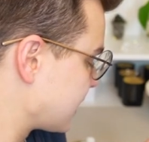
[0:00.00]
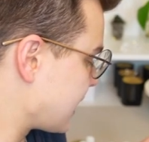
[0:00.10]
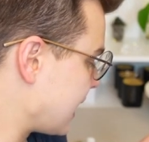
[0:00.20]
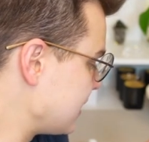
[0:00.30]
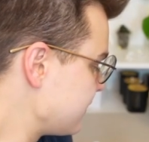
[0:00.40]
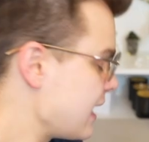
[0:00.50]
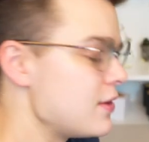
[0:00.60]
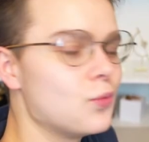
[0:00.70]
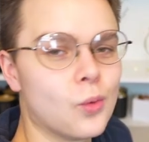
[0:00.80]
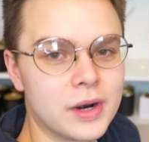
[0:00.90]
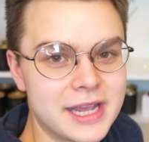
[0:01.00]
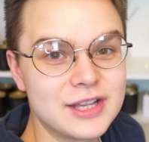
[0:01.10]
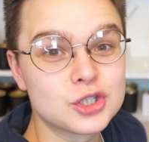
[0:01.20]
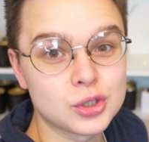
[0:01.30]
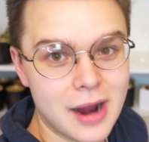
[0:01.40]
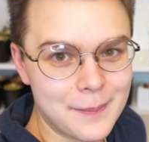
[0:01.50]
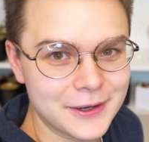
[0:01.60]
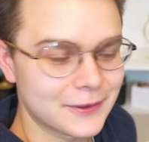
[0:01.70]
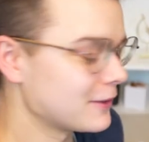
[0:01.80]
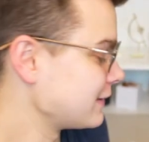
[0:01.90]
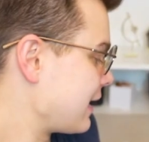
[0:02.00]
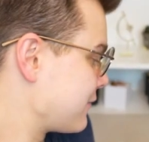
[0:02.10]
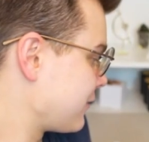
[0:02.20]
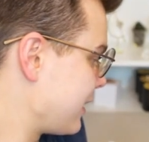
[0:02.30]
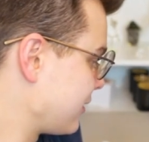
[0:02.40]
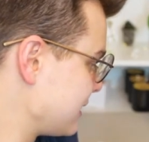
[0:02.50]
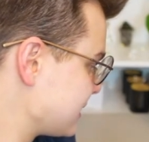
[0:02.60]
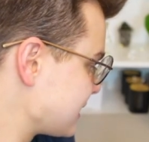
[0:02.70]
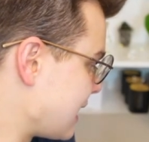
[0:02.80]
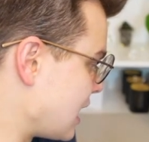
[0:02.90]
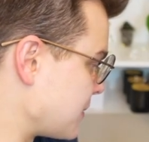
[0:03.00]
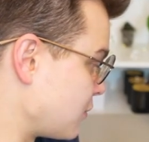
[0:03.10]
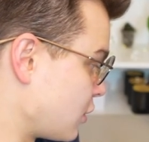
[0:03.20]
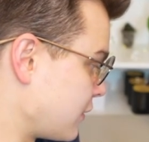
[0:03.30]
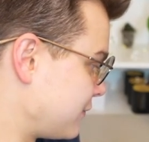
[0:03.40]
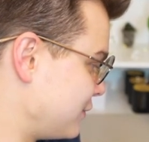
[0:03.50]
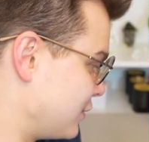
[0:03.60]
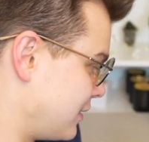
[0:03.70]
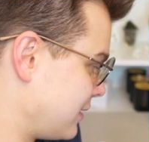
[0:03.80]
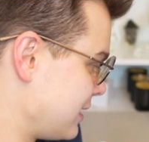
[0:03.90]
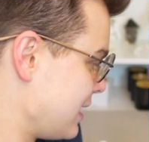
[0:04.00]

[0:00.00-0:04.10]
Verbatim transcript: kind of a woody tropical like fragrance um, or if you're